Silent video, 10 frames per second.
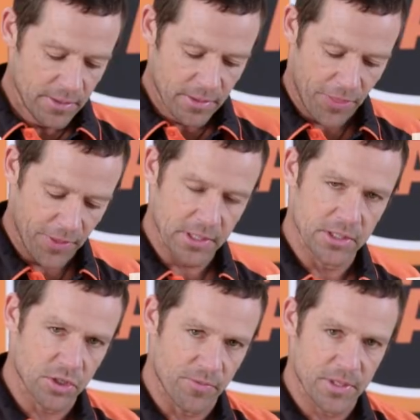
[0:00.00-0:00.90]
The
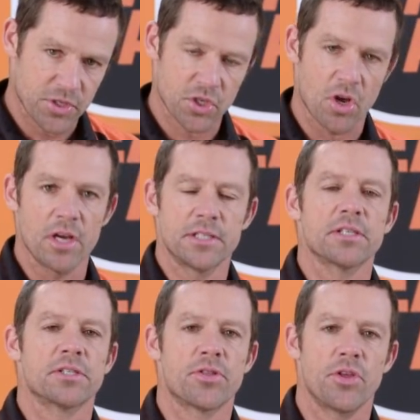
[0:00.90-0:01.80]
thickness of my sides
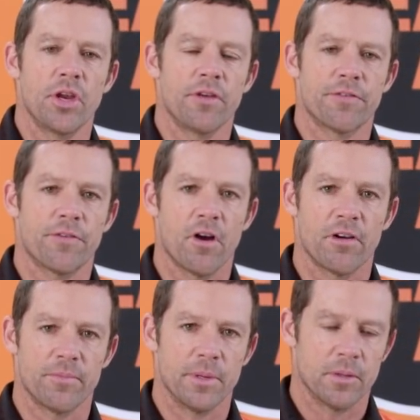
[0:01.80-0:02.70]
is
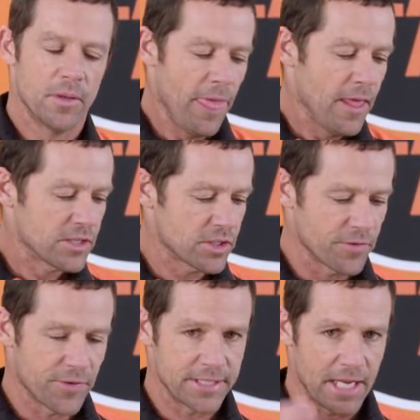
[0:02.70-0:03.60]
35 mil. So
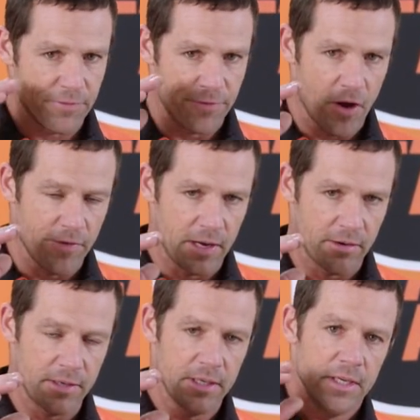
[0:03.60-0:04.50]
if I take
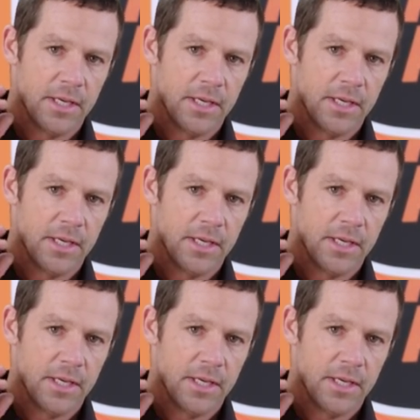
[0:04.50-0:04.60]
500